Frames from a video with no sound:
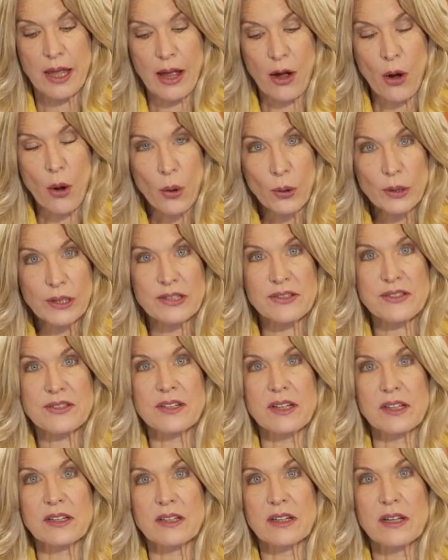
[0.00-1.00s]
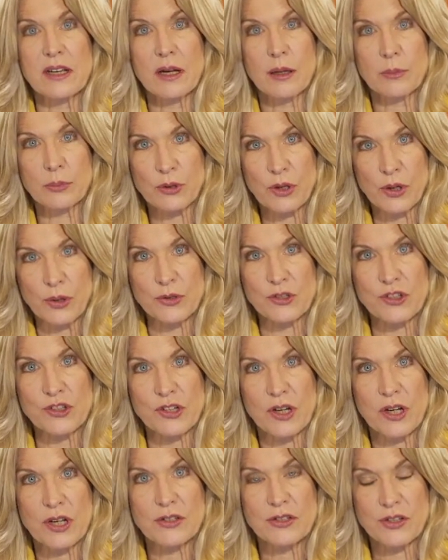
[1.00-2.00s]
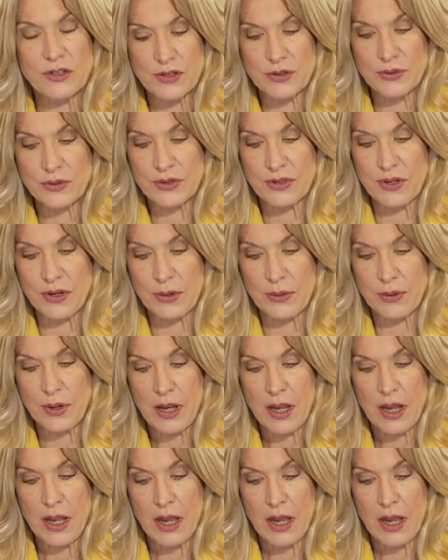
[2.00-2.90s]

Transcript: holistic approach to do so.